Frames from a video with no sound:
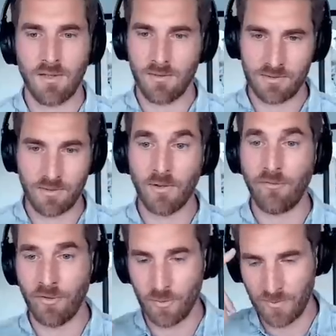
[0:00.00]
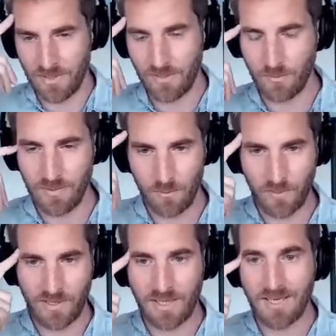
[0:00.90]
Uh, so often we, we
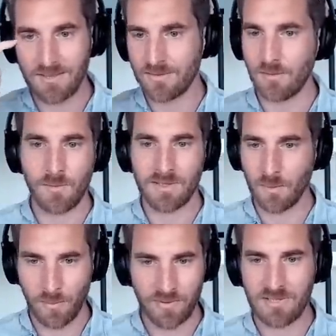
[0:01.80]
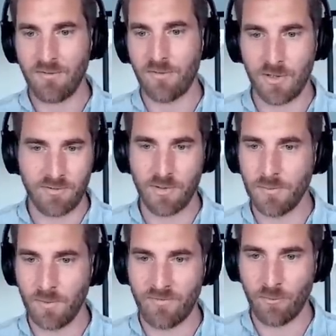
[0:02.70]
were asked what happens if, a govern
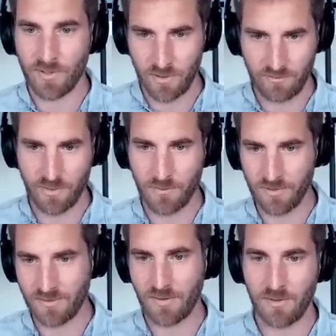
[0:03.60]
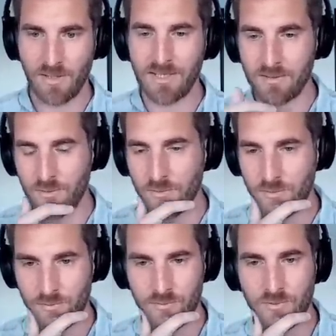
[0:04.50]
if one government uh, asks you
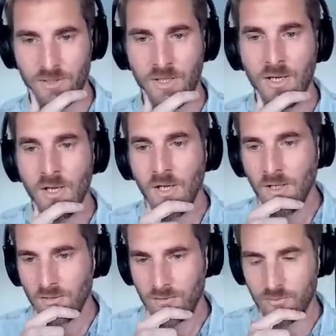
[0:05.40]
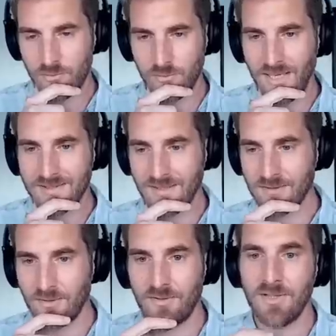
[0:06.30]
to, uh, to, to
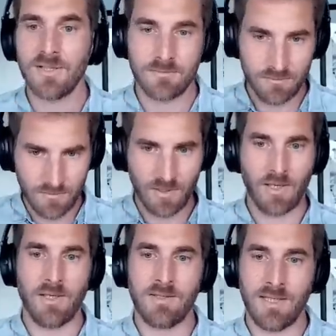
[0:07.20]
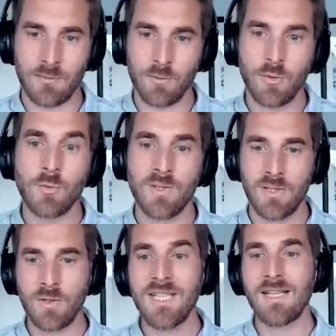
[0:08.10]
access the seed. That you
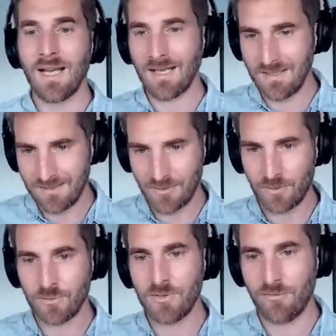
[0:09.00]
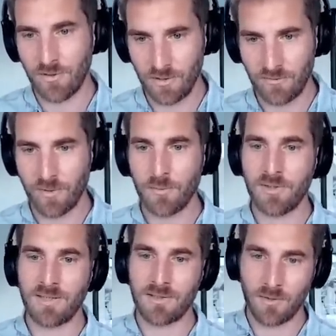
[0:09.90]
will need at least two different
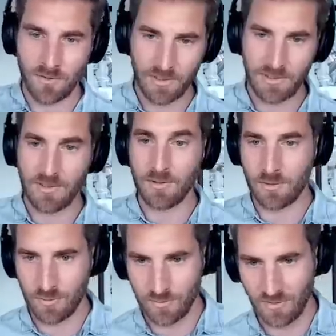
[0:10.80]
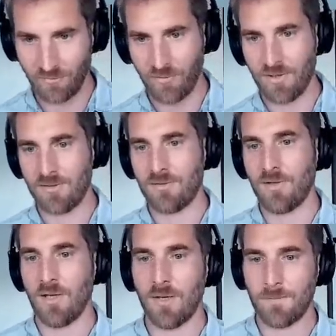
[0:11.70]
governments that are located in two different
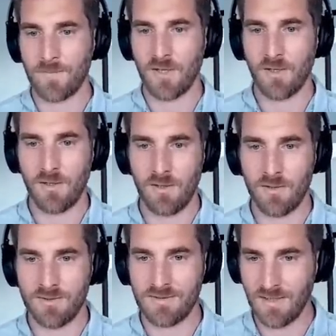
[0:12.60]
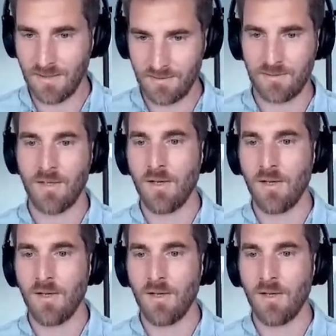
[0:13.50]
um, uh, states.